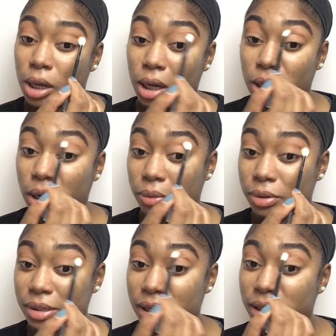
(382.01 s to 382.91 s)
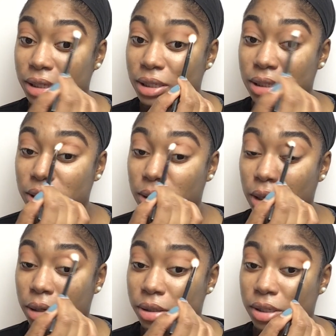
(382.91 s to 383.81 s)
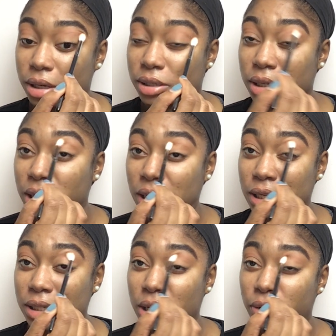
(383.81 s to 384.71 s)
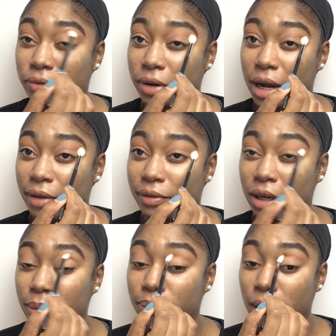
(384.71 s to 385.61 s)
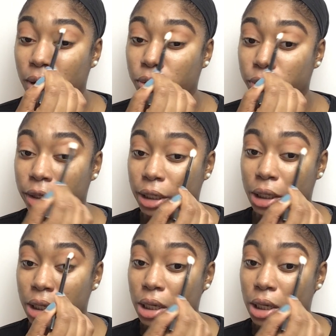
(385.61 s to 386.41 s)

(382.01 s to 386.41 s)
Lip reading: And I will say this, Anastasia is known for having powdery